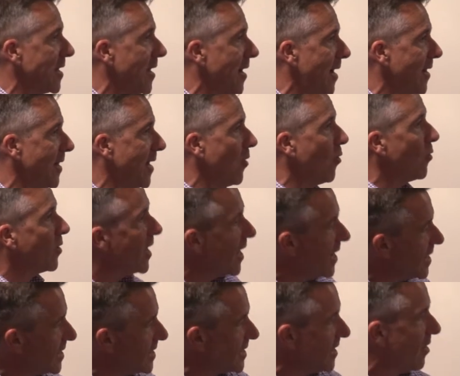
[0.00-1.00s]
like that or
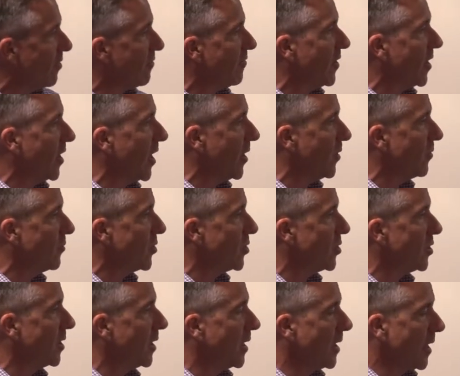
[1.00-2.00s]
get yourself a
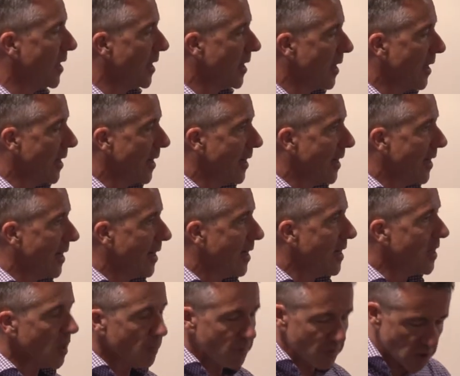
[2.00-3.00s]
coach?
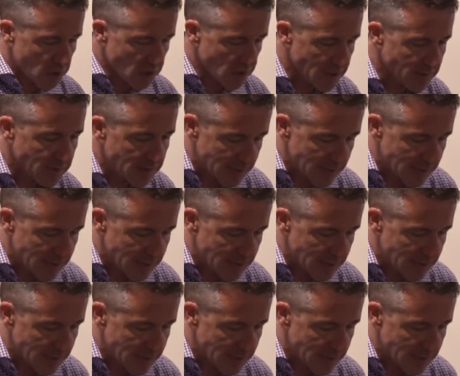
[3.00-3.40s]
You know, but sometimes